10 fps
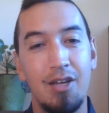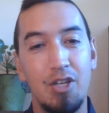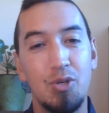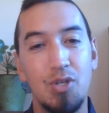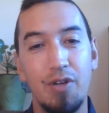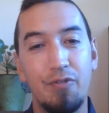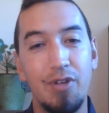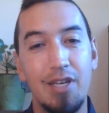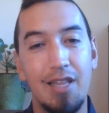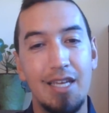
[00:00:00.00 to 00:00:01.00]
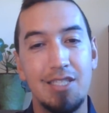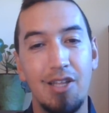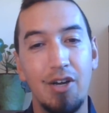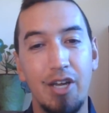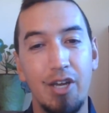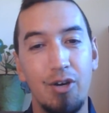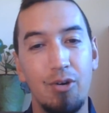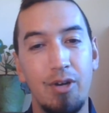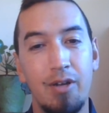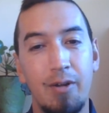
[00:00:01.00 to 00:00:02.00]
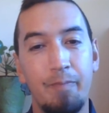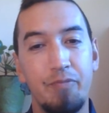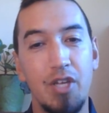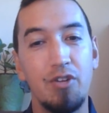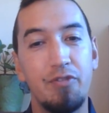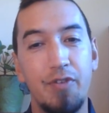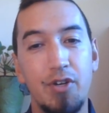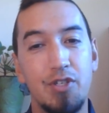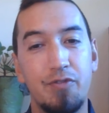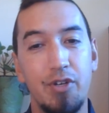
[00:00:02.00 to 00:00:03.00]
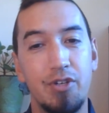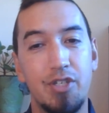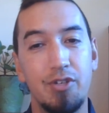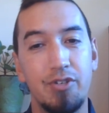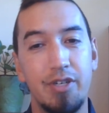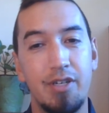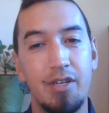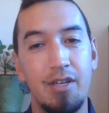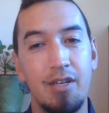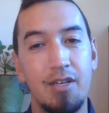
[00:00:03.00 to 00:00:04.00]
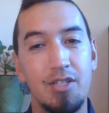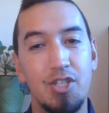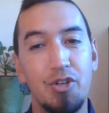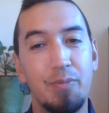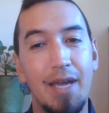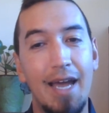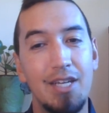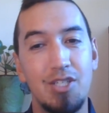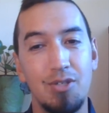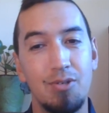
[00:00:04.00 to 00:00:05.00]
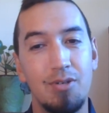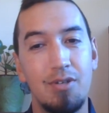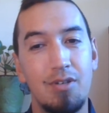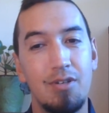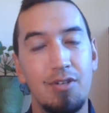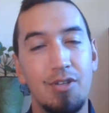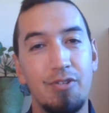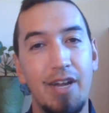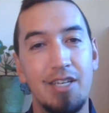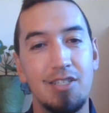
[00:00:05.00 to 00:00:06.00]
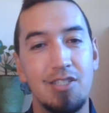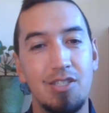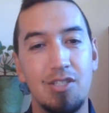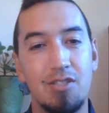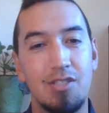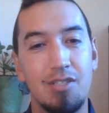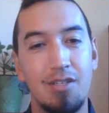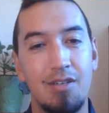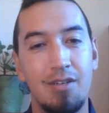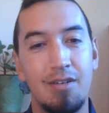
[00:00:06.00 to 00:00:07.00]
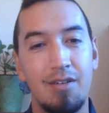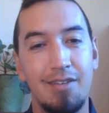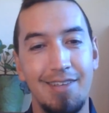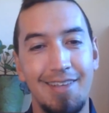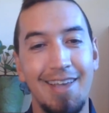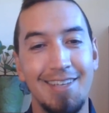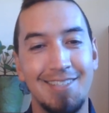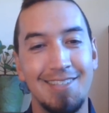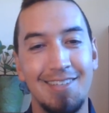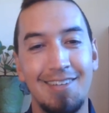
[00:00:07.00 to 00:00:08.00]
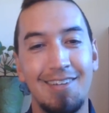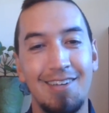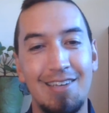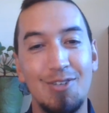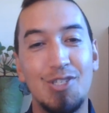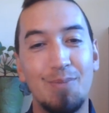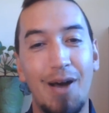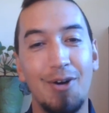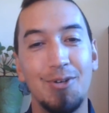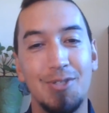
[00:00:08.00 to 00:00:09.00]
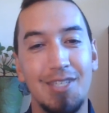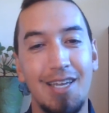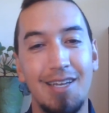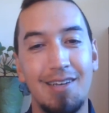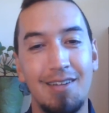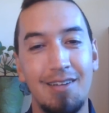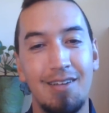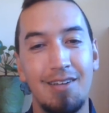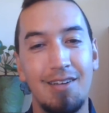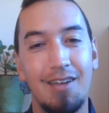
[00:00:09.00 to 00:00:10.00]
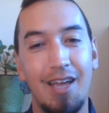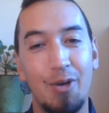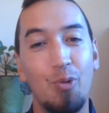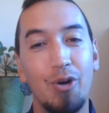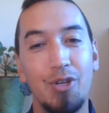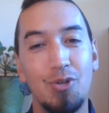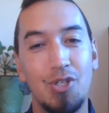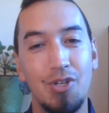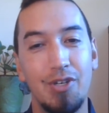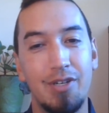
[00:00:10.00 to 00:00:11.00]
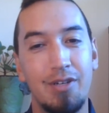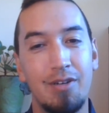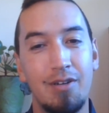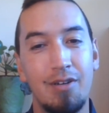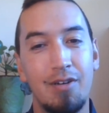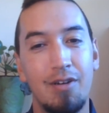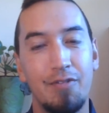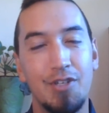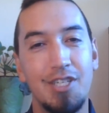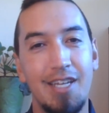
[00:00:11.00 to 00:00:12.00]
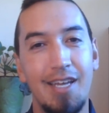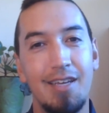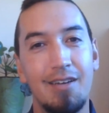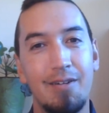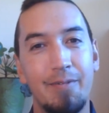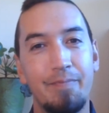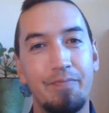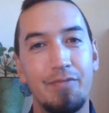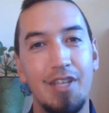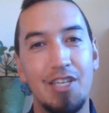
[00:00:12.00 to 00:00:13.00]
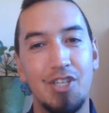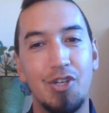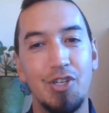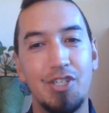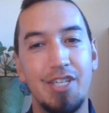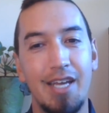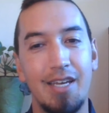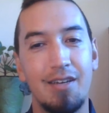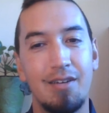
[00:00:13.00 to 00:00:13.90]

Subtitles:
You should have realized long ago that your fears for your children seldom guide you to the right decisions. Yes, you smile, Hussein, and well you should, for today is a good day,